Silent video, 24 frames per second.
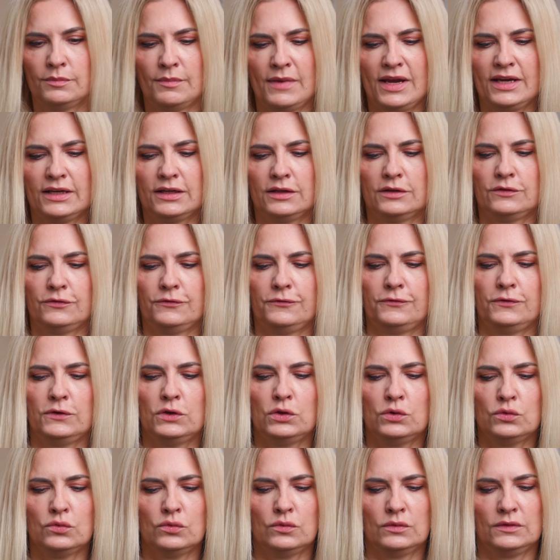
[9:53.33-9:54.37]
make it
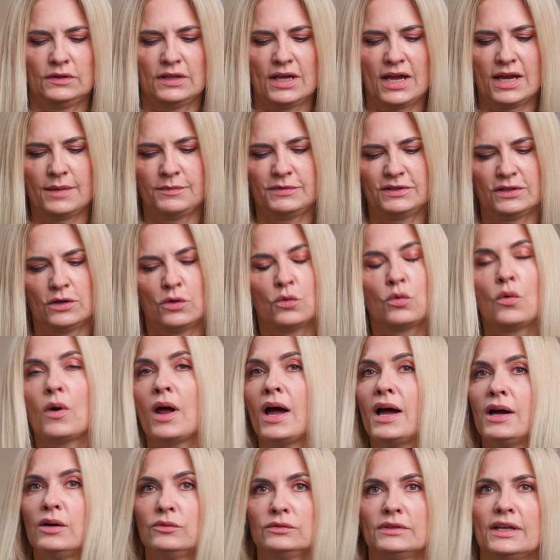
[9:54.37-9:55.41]
few times
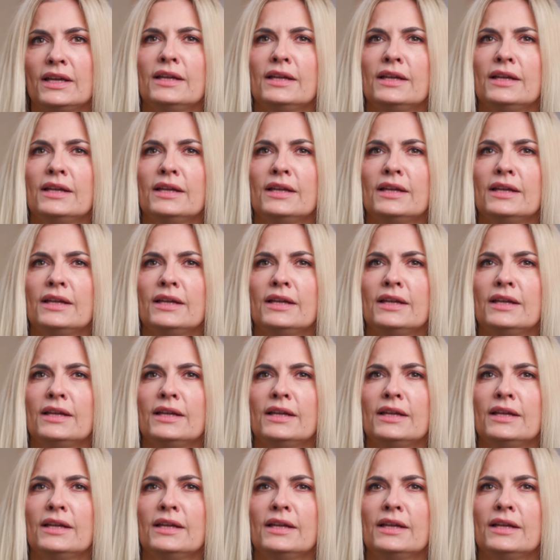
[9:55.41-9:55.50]
around,